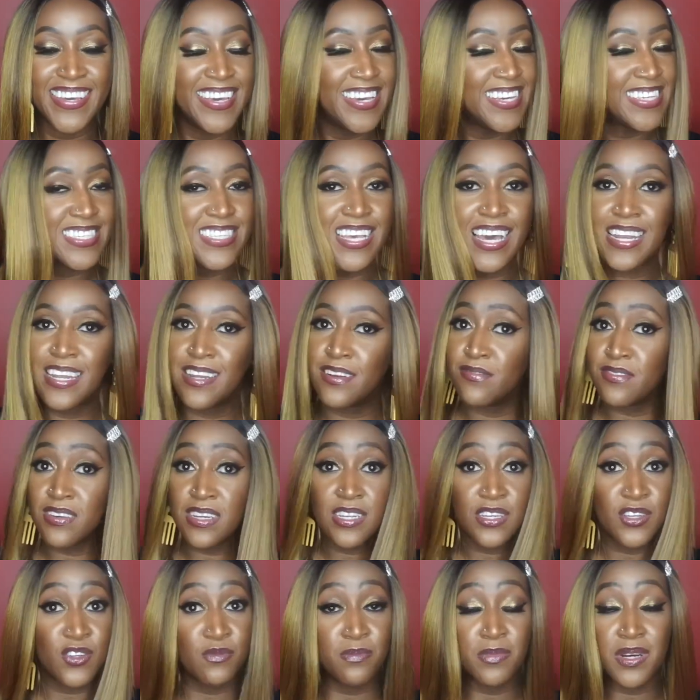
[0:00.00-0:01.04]
So I didn't really
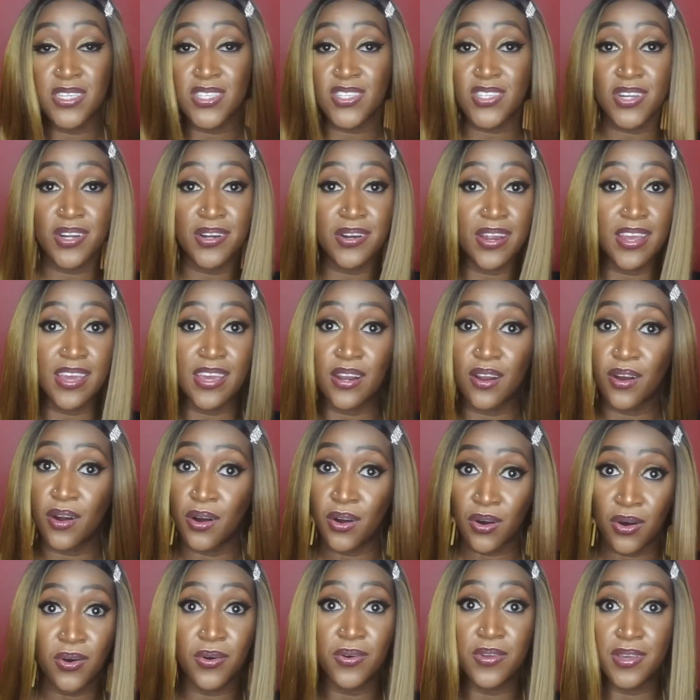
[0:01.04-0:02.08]
do much to her at
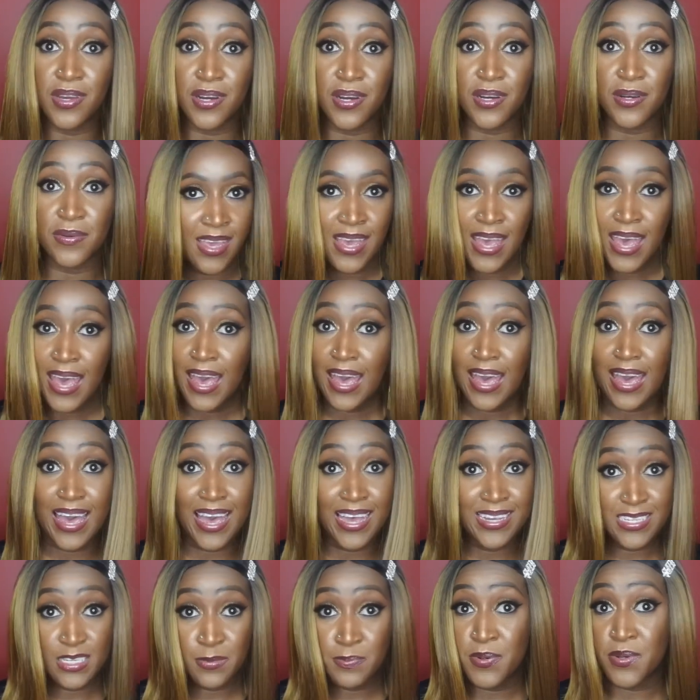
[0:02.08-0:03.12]
all, y'all. I
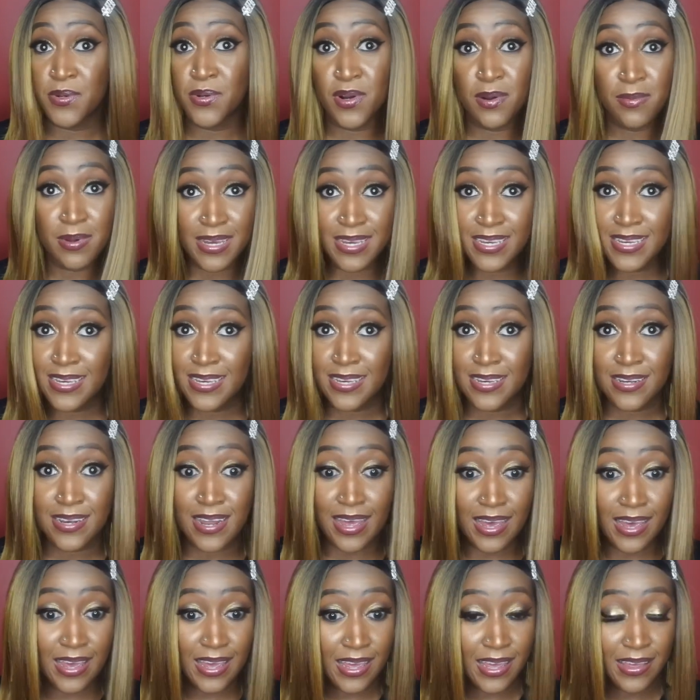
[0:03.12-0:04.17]
just put her on my head.
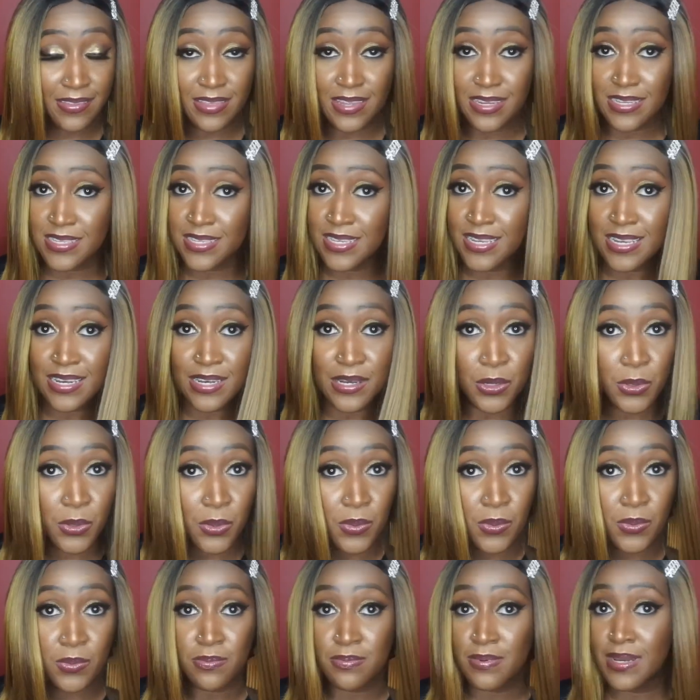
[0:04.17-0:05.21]
I ain't have to tint
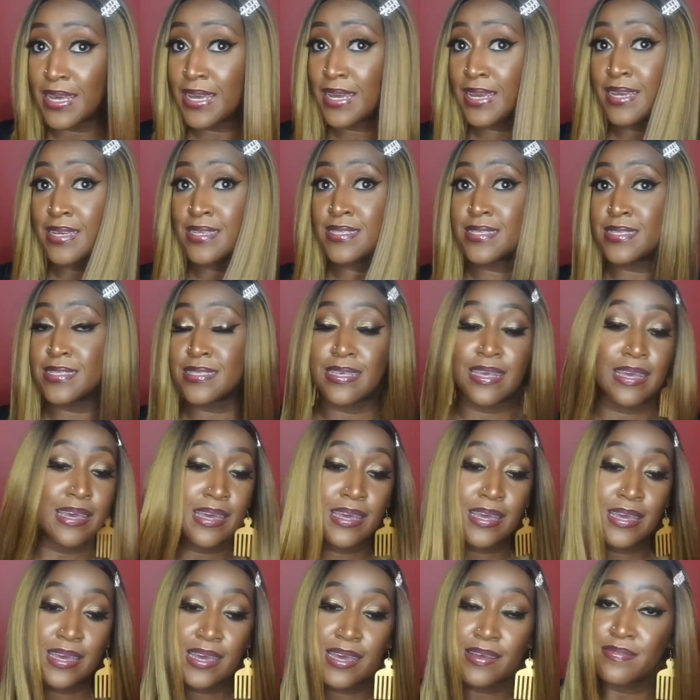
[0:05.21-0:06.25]
no lace. I
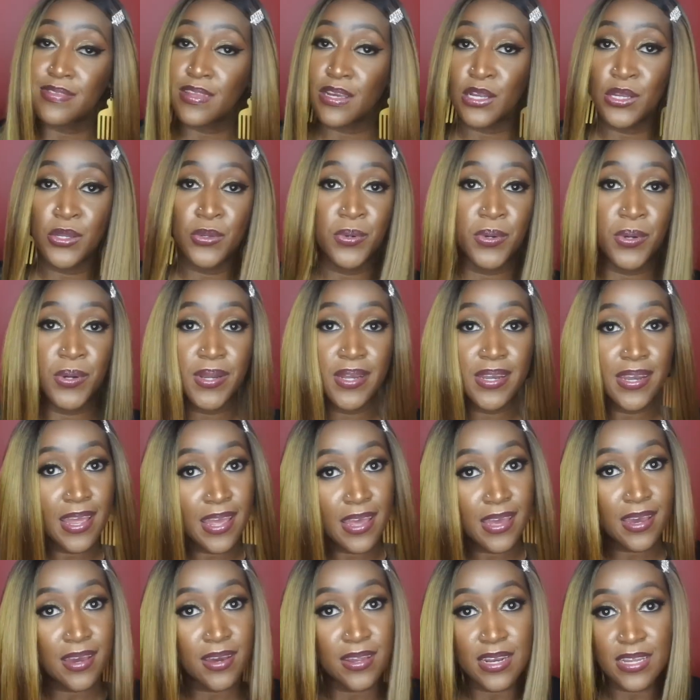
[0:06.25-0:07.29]
ain't have to glue her
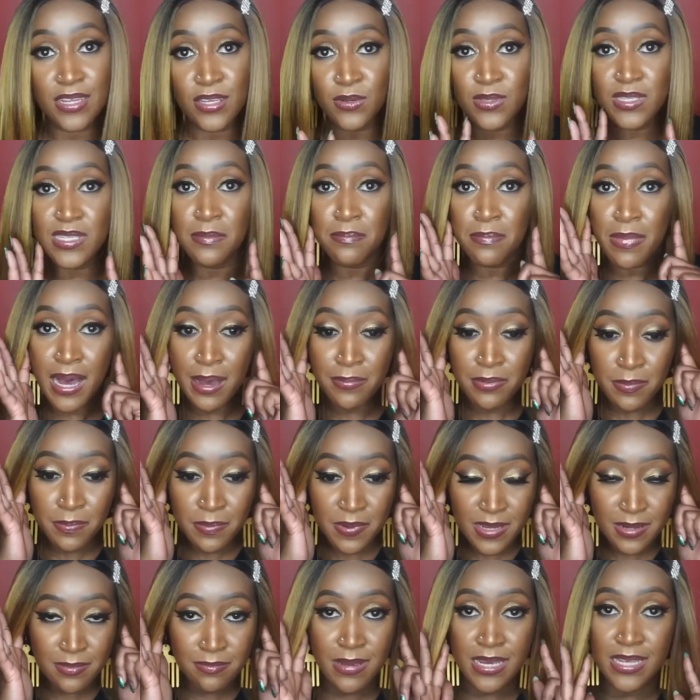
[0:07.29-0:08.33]
down. I use the bobby
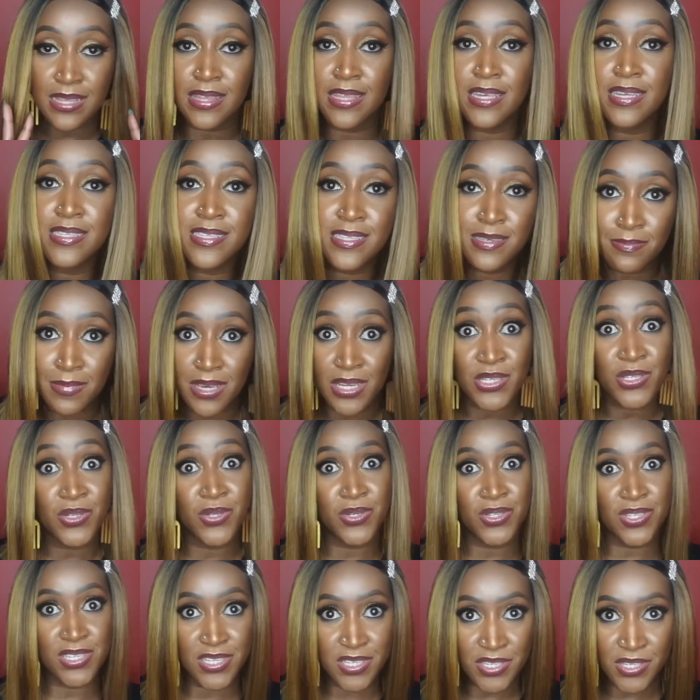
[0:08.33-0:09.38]
pin method to make sure
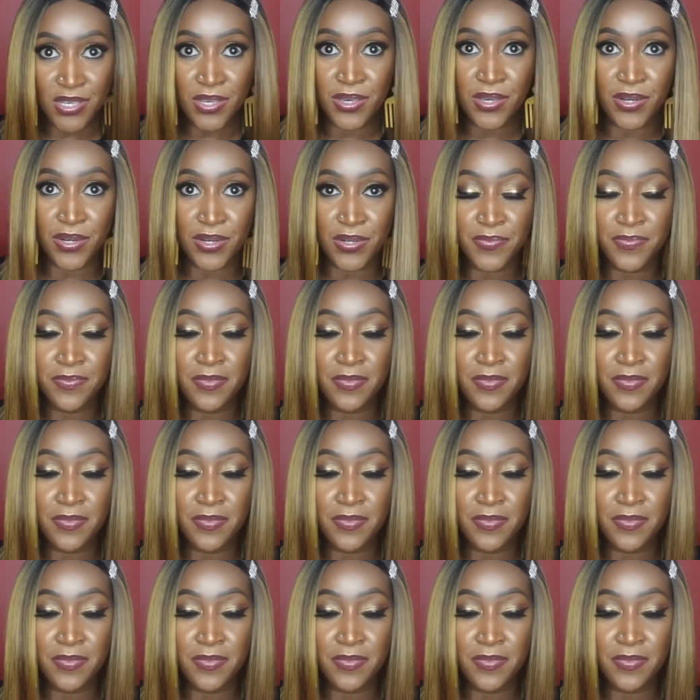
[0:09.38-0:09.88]
she's secure.